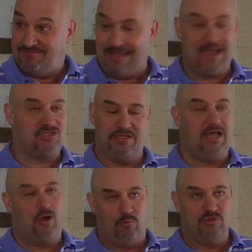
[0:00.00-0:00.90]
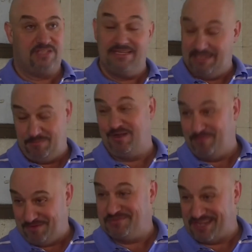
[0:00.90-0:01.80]
Actually, not almost. It did become
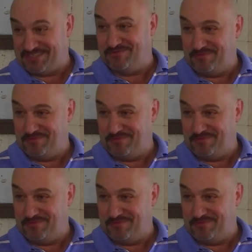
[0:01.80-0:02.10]
an obsession with